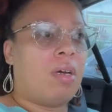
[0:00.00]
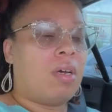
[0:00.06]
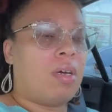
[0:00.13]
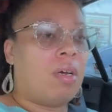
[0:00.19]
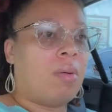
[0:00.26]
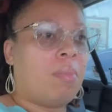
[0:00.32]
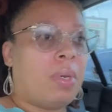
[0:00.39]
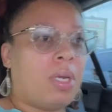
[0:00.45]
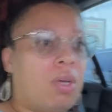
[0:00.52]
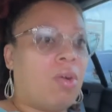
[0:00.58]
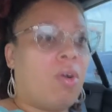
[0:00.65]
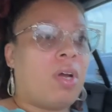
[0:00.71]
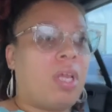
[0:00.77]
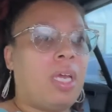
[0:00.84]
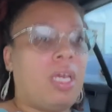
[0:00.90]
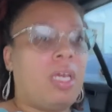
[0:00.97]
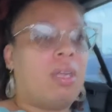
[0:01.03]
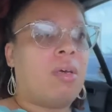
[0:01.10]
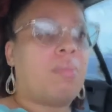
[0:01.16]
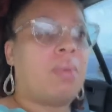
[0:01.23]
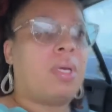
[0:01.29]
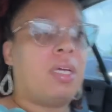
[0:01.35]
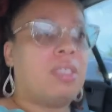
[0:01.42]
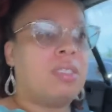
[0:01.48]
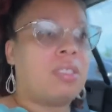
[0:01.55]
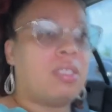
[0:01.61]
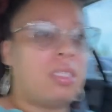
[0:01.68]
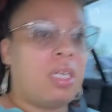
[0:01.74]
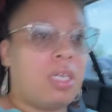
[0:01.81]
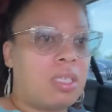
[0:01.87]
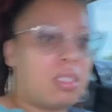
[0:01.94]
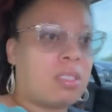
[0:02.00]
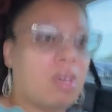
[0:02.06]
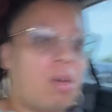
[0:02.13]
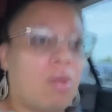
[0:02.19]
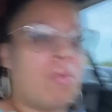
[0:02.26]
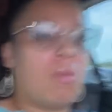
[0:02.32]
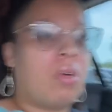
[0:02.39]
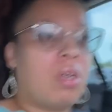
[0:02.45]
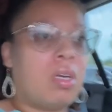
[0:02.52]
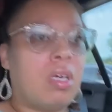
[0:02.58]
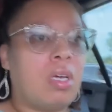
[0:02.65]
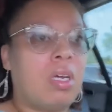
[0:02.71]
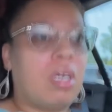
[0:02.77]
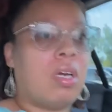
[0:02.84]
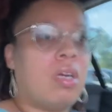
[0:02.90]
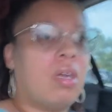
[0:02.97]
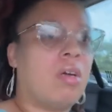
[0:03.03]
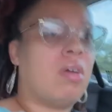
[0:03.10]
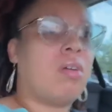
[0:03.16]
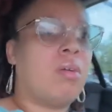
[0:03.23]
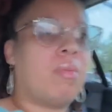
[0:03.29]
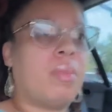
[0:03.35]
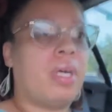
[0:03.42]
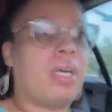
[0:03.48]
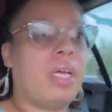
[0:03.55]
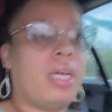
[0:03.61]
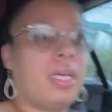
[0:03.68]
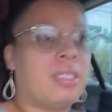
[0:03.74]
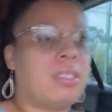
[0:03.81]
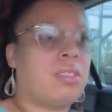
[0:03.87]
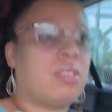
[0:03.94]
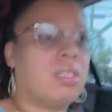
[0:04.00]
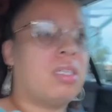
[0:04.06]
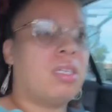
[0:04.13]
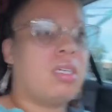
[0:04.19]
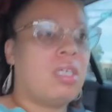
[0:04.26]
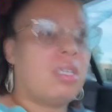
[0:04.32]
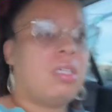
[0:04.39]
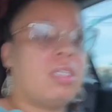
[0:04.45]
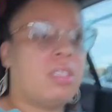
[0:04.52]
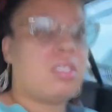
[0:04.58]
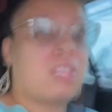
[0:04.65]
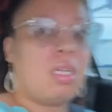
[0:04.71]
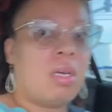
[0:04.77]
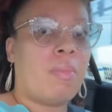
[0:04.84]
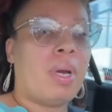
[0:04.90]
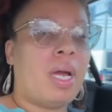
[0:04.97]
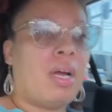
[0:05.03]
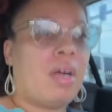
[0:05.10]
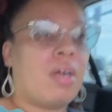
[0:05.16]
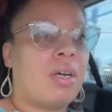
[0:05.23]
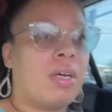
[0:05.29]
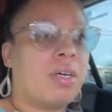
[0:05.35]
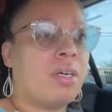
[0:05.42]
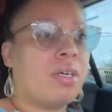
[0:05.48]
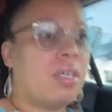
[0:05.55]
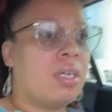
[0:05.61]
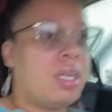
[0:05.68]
Um, my daughter ended up getting sick, so um, I had to see about her.